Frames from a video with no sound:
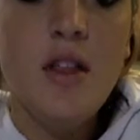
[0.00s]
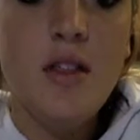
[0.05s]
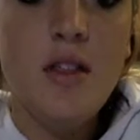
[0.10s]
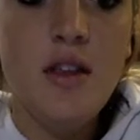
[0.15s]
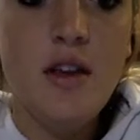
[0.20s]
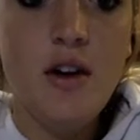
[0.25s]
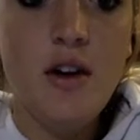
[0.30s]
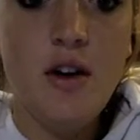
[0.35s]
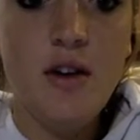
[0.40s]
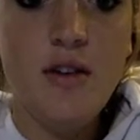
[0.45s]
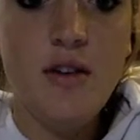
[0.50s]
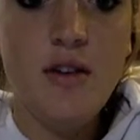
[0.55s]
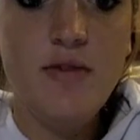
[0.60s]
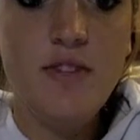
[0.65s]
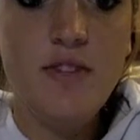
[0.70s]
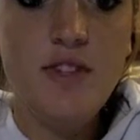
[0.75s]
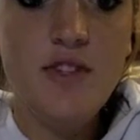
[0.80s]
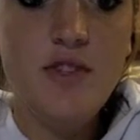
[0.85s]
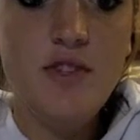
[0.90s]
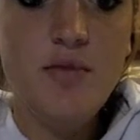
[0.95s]
The art of
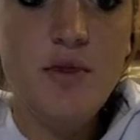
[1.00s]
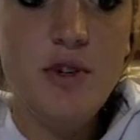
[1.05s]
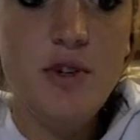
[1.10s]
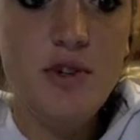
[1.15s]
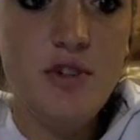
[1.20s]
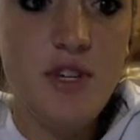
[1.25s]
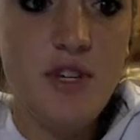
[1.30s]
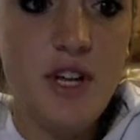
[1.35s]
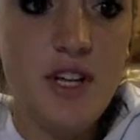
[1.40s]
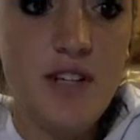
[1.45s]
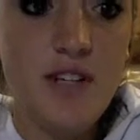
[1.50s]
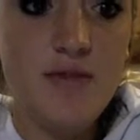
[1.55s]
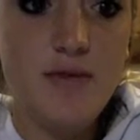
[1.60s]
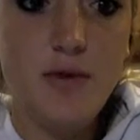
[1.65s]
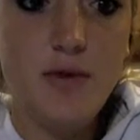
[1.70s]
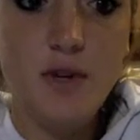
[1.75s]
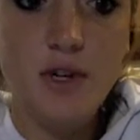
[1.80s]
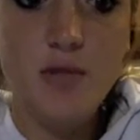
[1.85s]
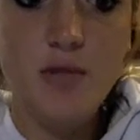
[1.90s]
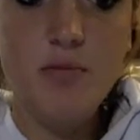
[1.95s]
distribution has
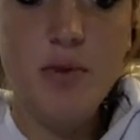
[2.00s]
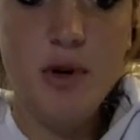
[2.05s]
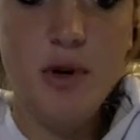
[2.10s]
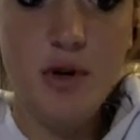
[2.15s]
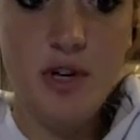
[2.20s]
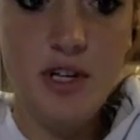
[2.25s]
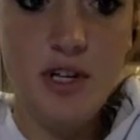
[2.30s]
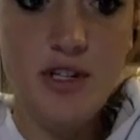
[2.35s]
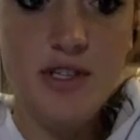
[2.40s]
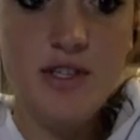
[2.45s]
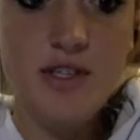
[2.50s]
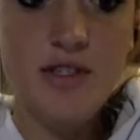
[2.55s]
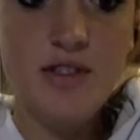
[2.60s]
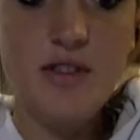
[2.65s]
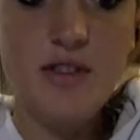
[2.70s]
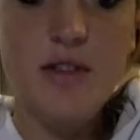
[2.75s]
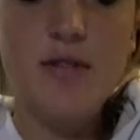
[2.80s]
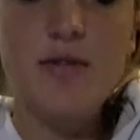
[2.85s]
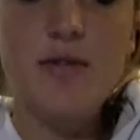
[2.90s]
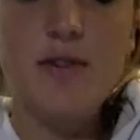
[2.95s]
4 components,
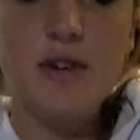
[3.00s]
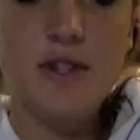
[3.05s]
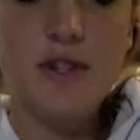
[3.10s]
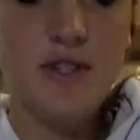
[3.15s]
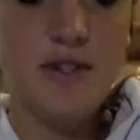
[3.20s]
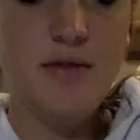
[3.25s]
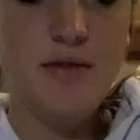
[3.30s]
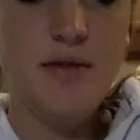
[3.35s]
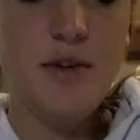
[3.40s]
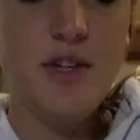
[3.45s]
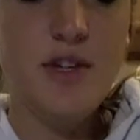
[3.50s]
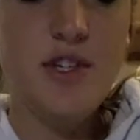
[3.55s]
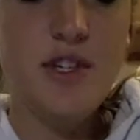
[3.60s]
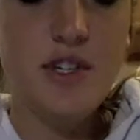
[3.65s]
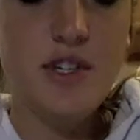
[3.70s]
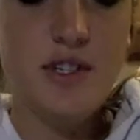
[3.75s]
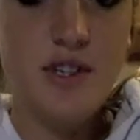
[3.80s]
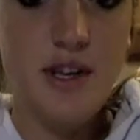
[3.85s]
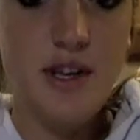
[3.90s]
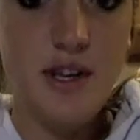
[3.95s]
the first of which
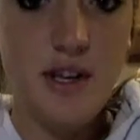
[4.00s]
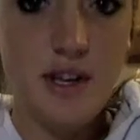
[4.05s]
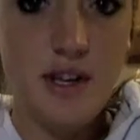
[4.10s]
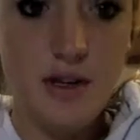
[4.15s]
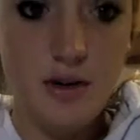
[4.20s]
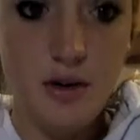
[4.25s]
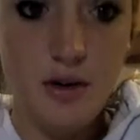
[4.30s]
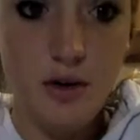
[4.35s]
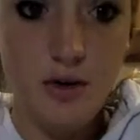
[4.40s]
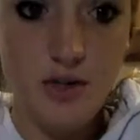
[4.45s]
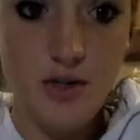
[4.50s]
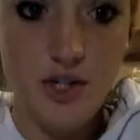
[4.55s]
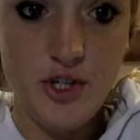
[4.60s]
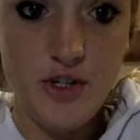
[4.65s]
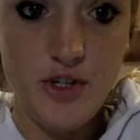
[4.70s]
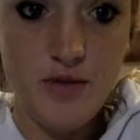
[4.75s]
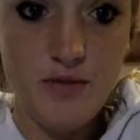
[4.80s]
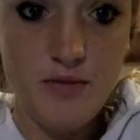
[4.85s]
is enclosure.